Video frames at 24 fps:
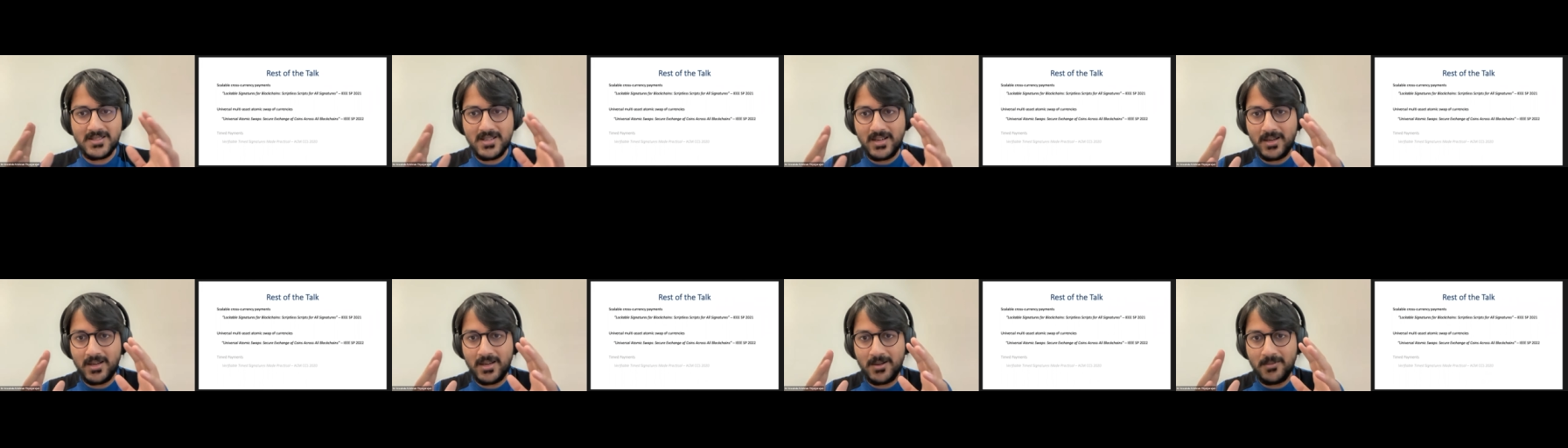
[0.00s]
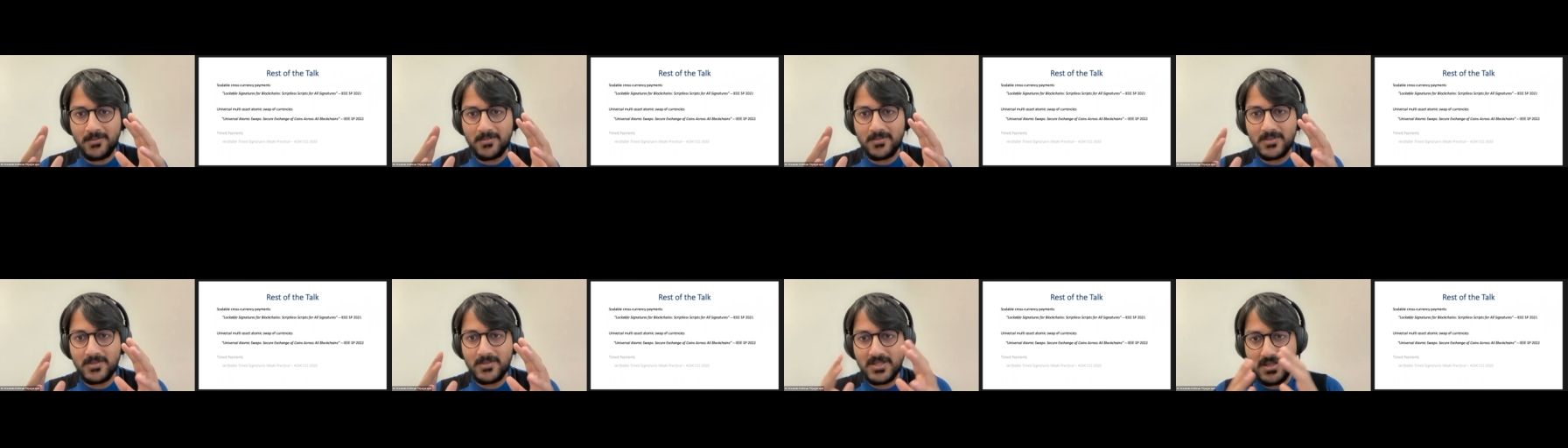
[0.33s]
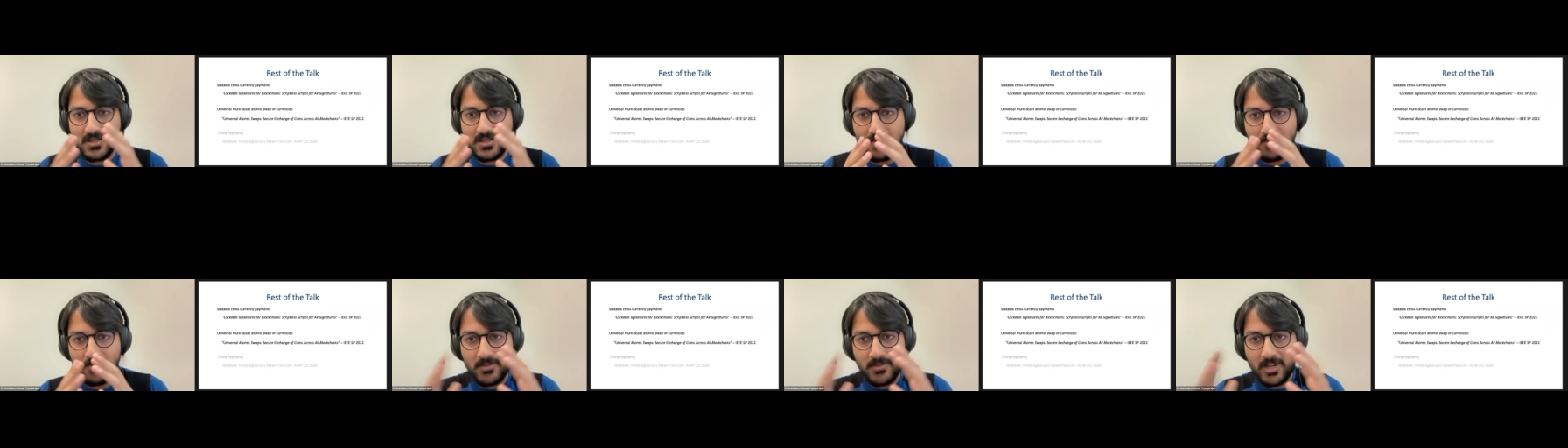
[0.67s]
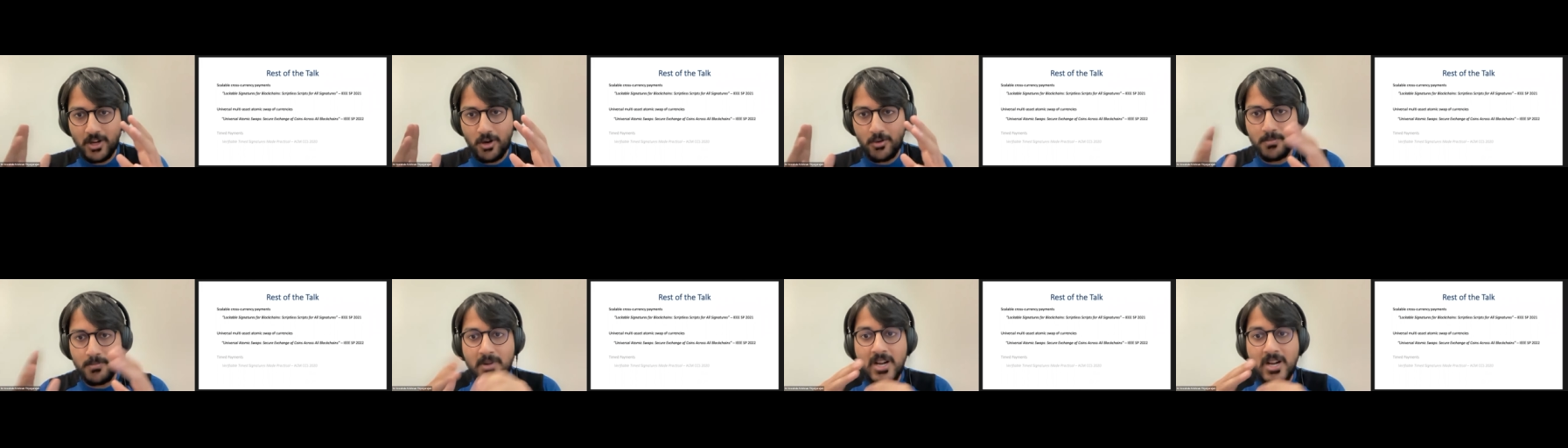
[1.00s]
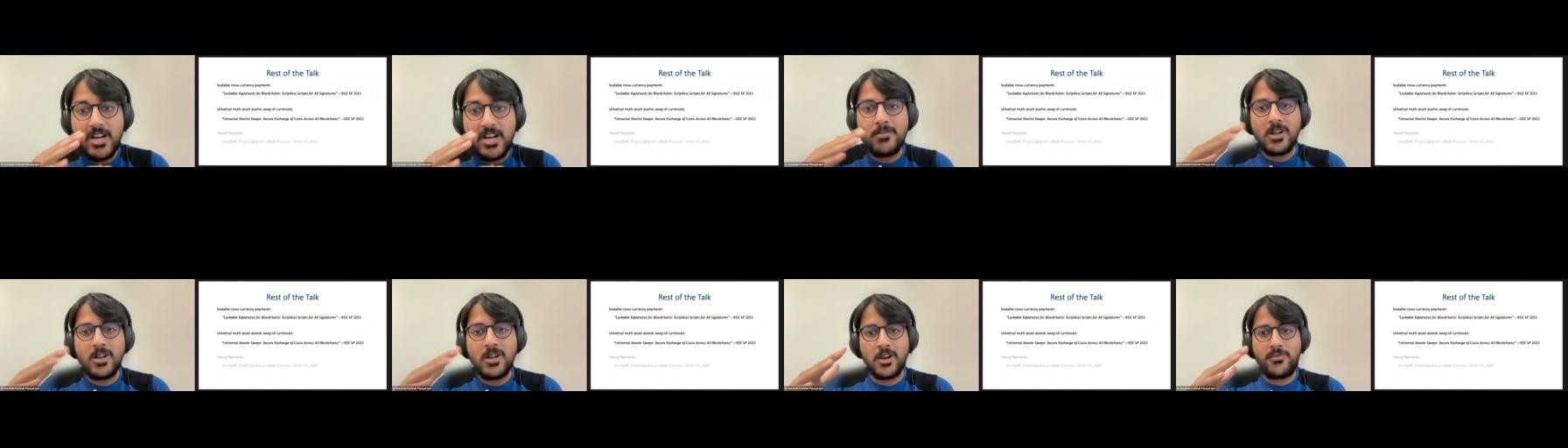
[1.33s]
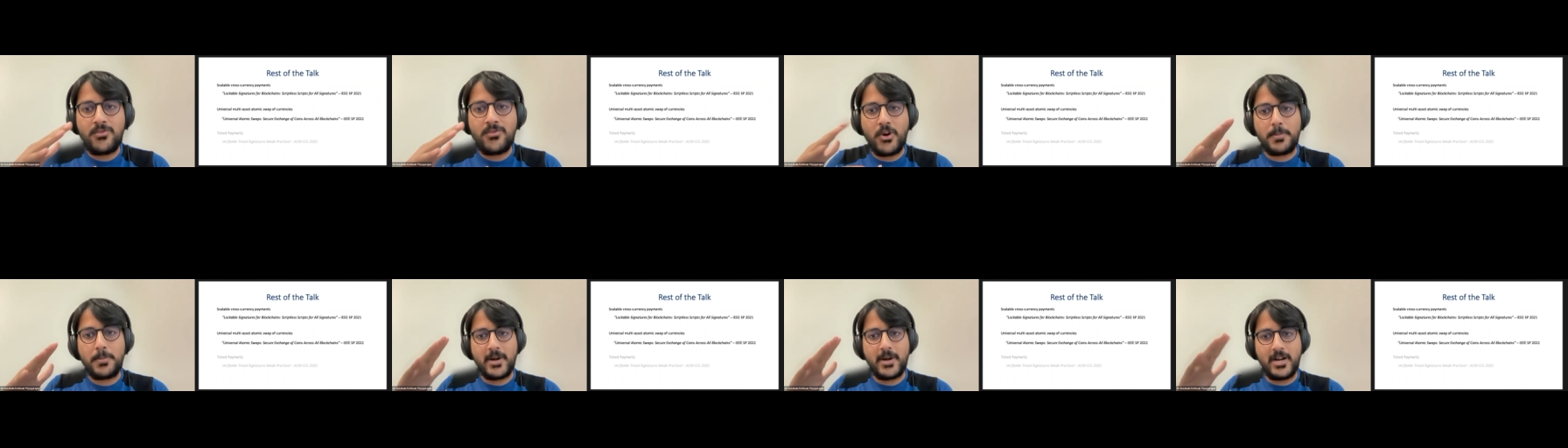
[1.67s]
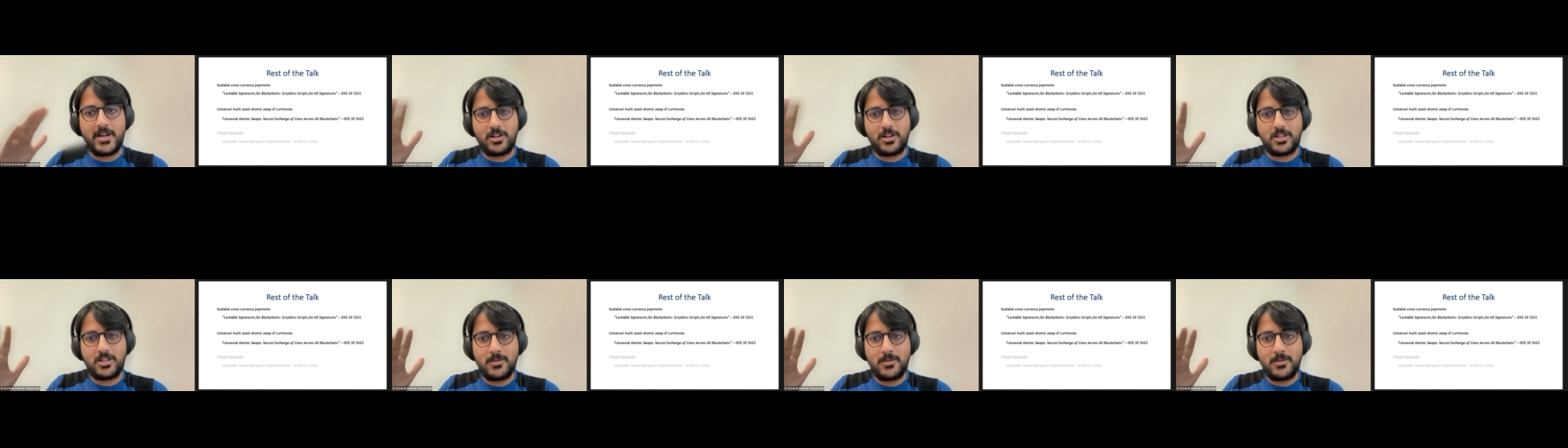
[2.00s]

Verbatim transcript: um, you know minimal footprint